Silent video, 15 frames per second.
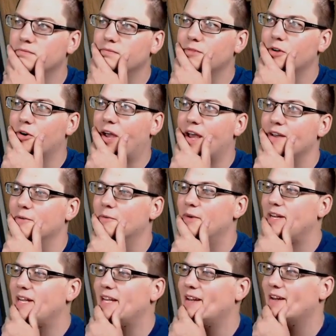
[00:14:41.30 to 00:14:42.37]
Okay, we
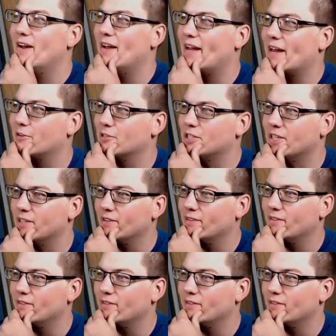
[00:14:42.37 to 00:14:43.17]
need an energy.